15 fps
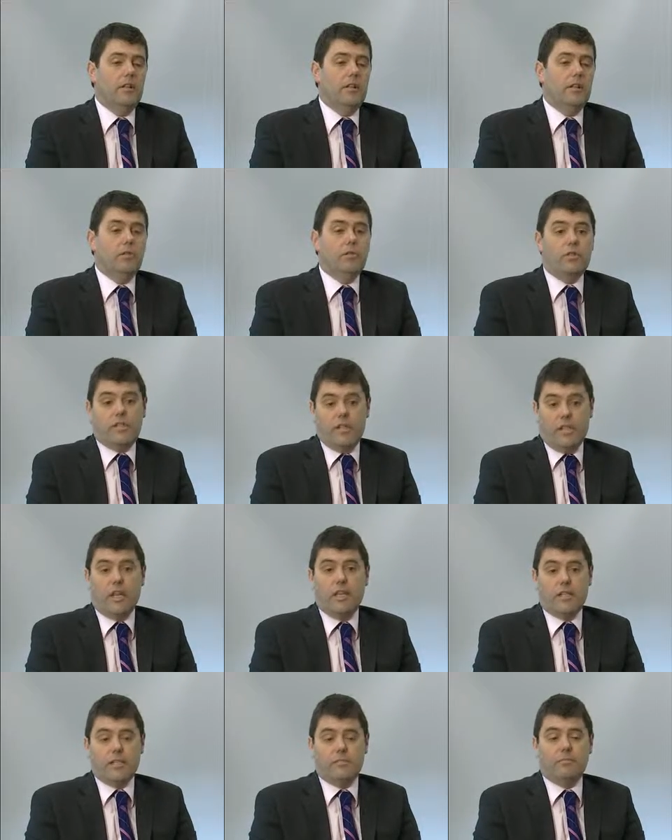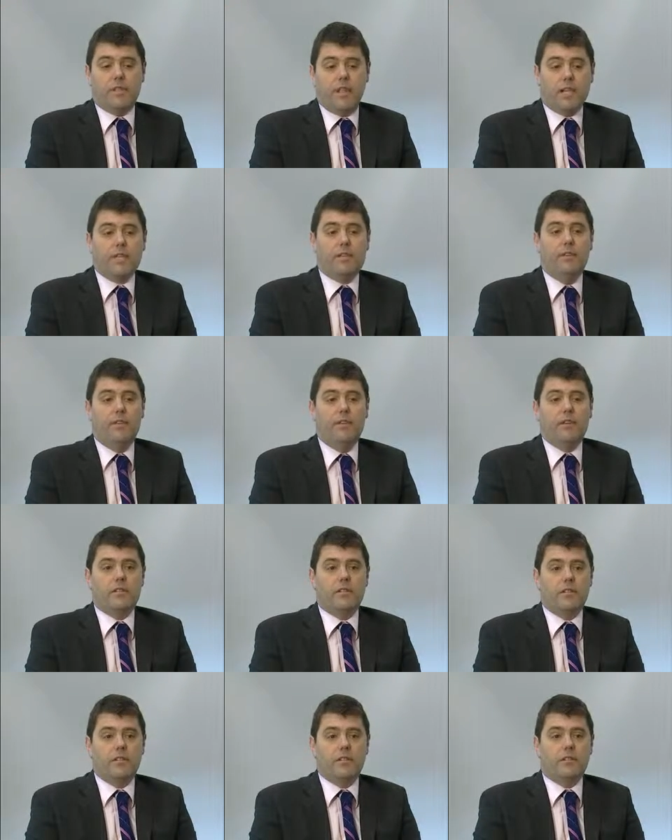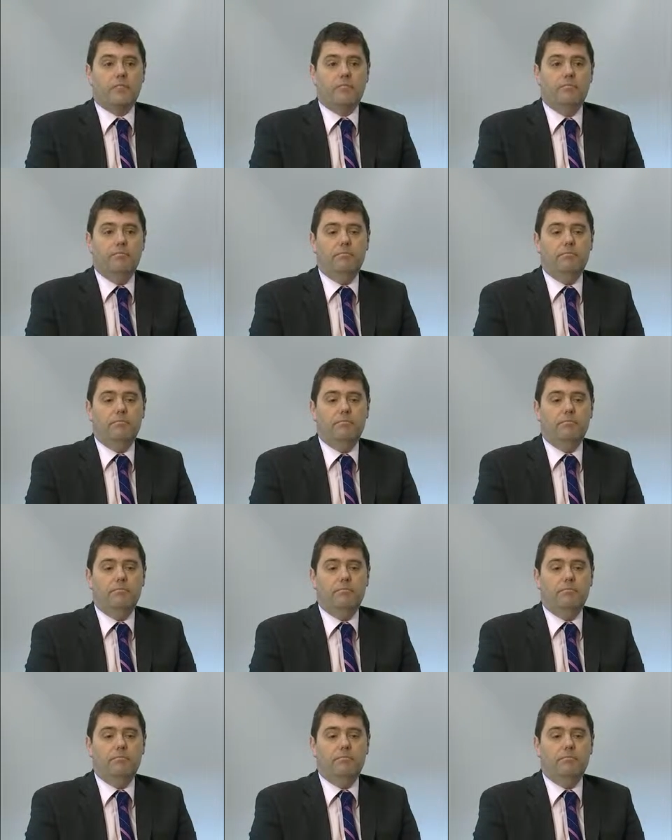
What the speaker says: in order to gain some tax advantages,